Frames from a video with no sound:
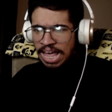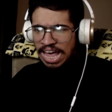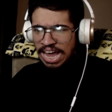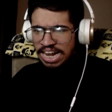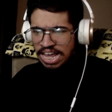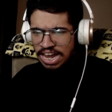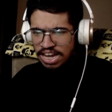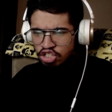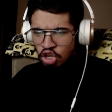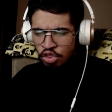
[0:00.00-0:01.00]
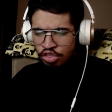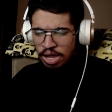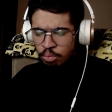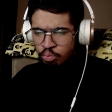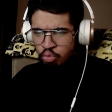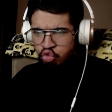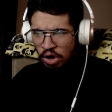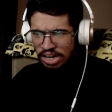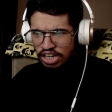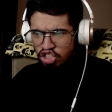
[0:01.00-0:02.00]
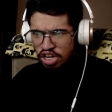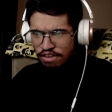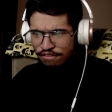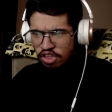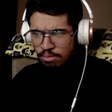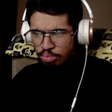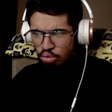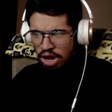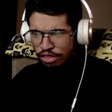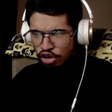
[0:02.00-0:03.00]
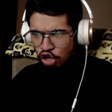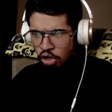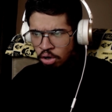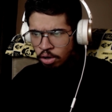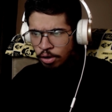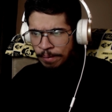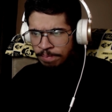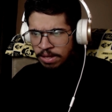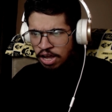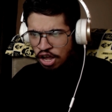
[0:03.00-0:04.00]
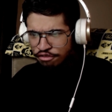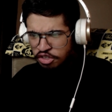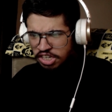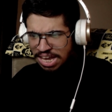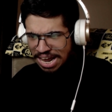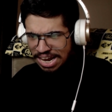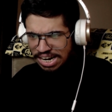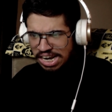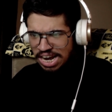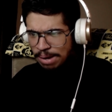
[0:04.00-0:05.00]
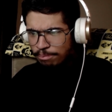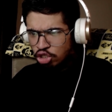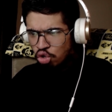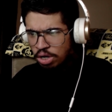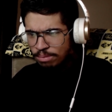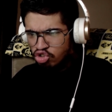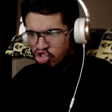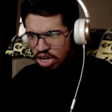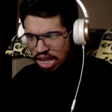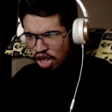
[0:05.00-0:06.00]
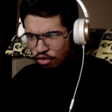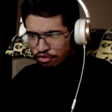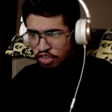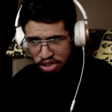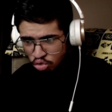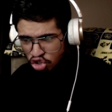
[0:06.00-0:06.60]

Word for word: and he is the brother Of King Neptune himself! That's what you're